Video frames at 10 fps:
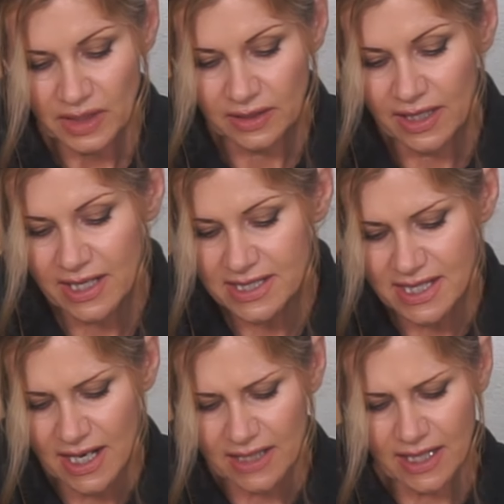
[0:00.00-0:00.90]
like I
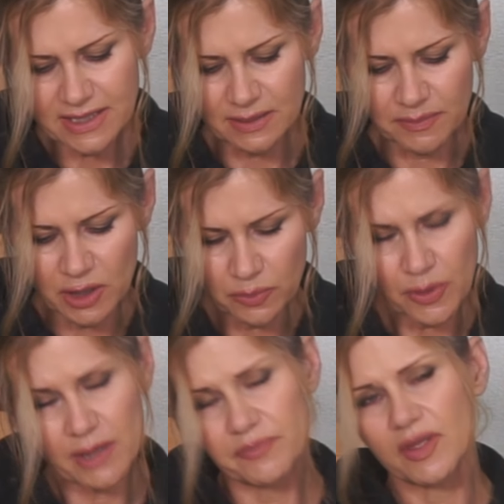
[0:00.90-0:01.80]
said, I like to meal
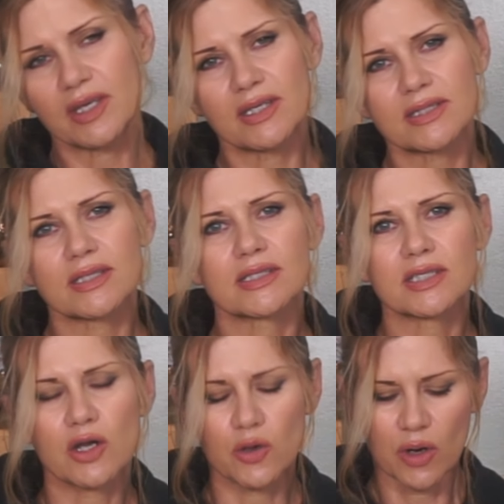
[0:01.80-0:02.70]
prep these,
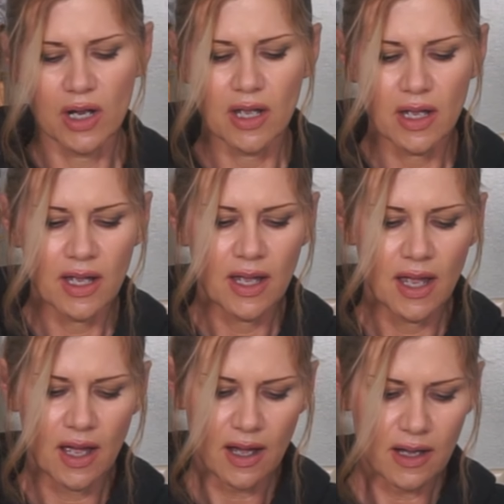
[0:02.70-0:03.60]
so
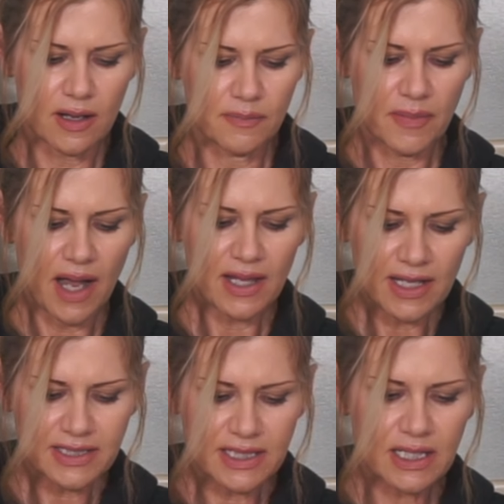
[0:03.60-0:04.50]
I
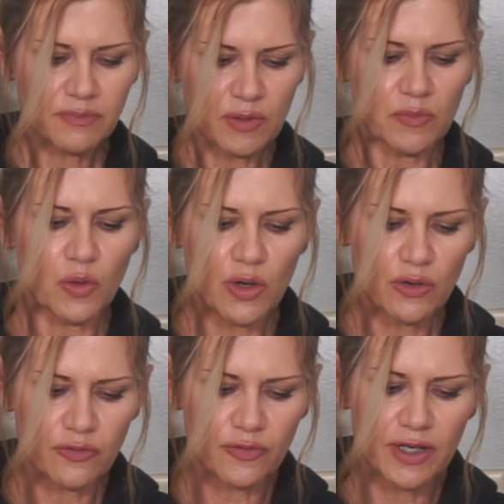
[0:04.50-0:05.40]
like to keep them
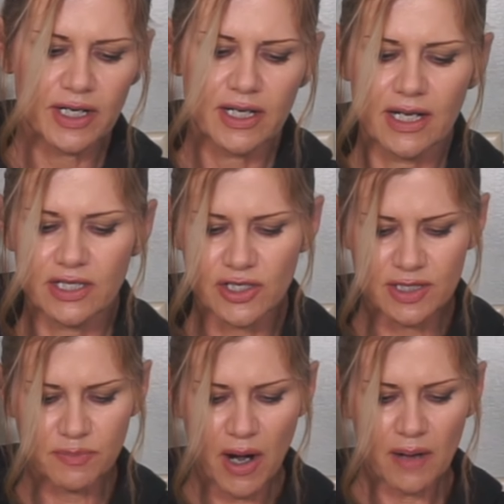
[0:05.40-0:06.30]
oil-free and
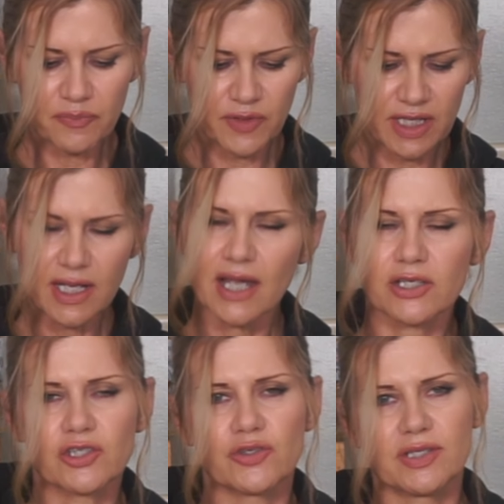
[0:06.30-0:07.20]
just pop the
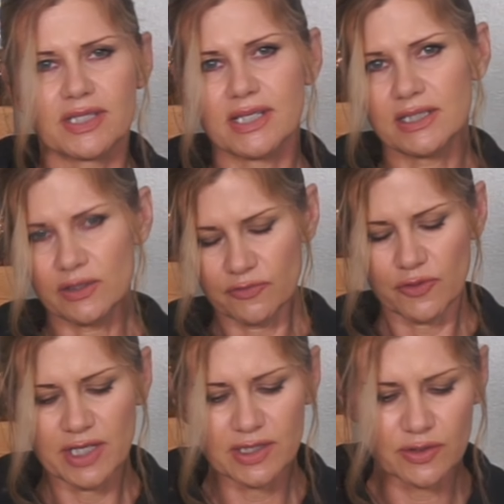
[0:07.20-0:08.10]
extras in the
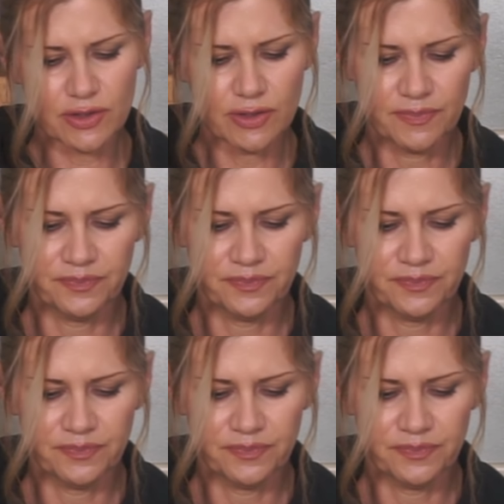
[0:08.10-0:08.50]
freezer.